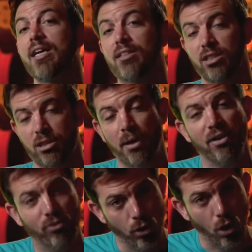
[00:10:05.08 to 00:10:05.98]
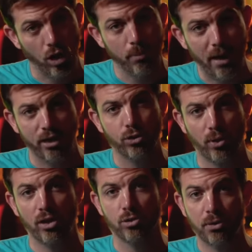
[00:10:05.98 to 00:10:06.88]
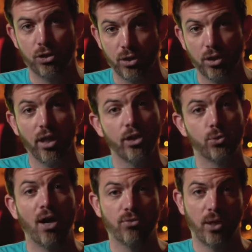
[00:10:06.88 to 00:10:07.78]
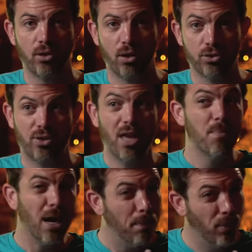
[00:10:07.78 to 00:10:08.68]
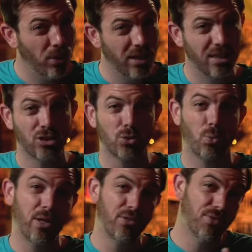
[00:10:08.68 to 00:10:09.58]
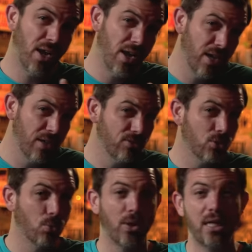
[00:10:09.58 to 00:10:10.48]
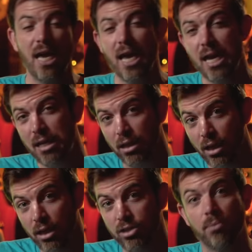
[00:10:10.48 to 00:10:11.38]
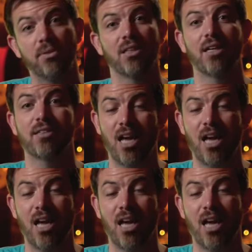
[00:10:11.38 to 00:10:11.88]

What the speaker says: anticipate for an automatic transmission drivetrain loss. So that might put it in 25, 28, something like